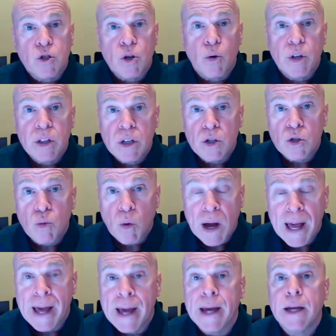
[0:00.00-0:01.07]
So in this
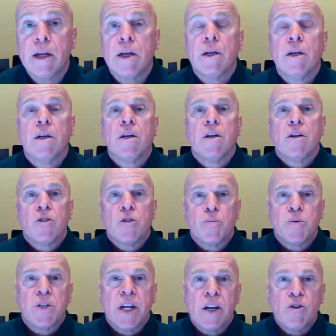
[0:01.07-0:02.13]
way,
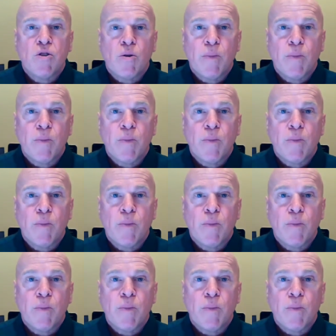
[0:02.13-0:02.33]
substantial